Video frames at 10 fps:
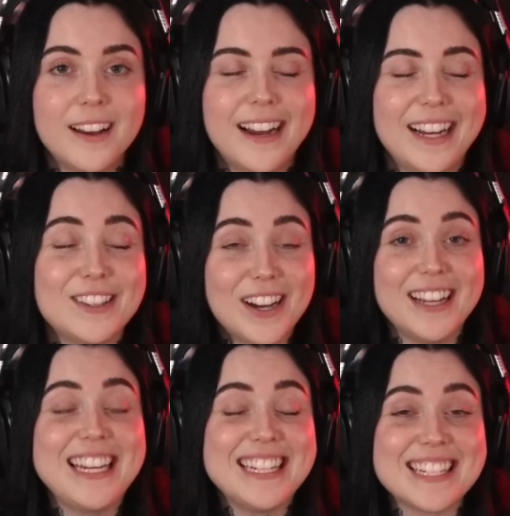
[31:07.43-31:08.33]
I thought
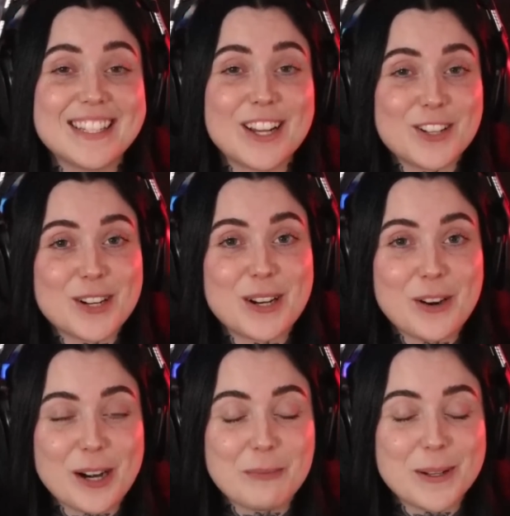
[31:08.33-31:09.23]
he did such an
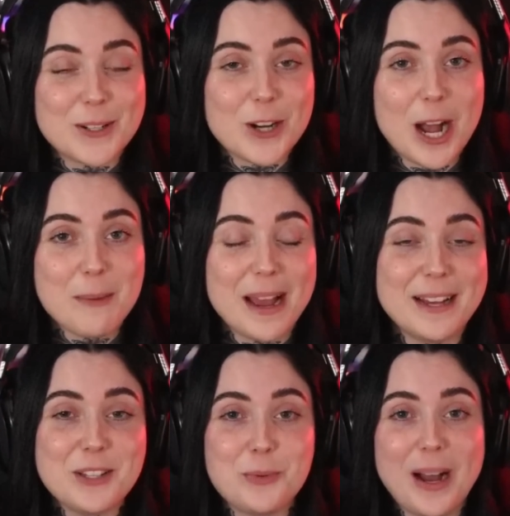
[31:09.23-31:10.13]
incredible job,
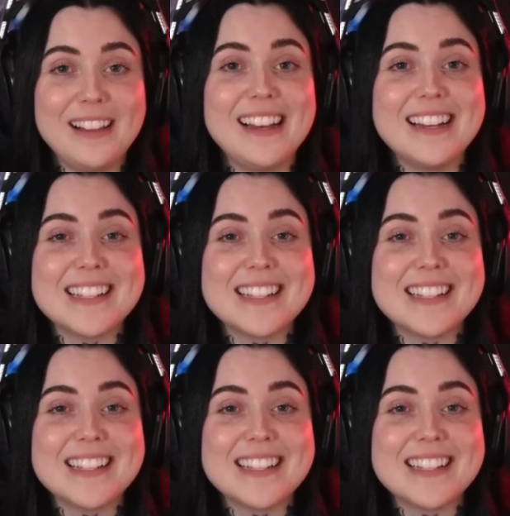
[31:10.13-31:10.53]
as well as